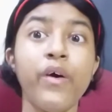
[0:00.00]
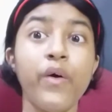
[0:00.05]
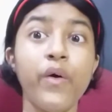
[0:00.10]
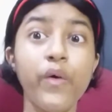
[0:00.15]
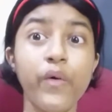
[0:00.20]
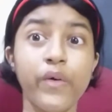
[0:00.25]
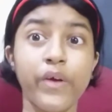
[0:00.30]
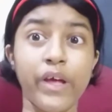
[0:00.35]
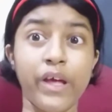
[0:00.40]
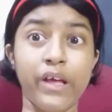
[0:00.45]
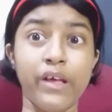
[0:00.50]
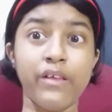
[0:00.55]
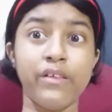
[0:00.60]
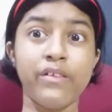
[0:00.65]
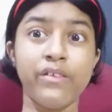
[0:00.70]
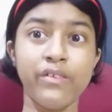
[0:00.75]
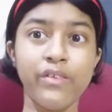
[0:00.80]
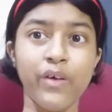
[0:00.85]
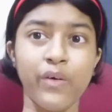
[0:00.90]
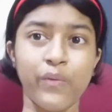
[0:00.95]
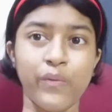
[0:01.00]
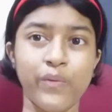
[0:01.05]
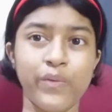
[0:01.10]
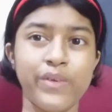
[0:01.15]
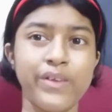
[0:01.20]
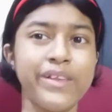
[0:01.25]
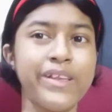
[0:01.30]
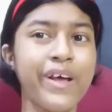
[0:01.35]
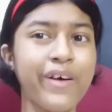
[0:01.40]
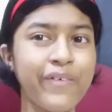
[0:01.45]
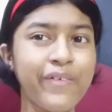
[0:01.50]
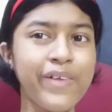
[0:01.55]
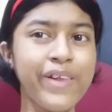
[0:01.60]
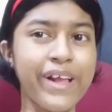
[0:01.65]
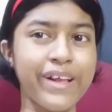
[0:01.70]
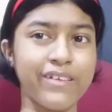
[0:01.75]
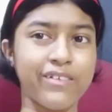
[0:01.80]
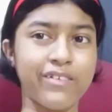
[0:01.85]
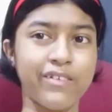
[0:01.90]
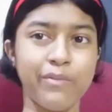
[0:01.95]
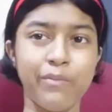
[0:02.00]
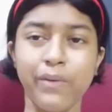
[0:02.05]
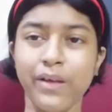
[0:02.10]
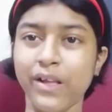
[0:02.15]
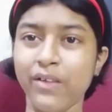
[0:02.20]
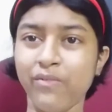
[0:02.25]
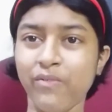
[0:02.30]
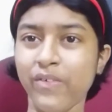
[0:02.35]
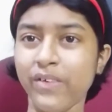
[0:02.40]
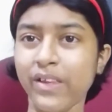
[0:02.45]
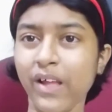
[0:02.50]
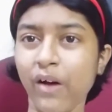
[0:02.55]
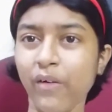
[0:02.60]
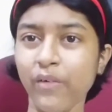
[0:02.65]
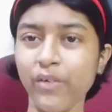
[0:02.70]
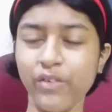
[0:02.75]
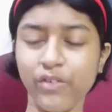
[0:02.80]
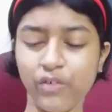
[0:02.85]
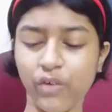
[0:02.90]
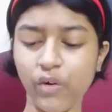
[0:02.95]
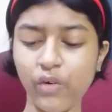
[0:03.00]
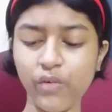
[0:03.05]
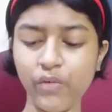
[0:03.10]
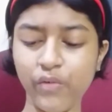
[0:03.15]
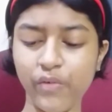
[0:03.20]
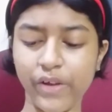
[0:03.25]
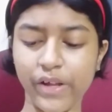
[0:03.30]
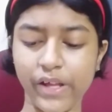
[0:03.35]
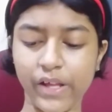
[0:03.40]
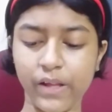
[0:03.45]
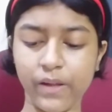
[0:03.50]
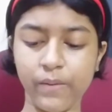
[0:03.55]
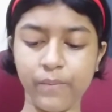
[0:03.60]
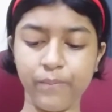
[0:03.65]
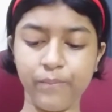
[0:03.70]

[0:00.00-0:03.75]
Okay, so now let's begin with our story.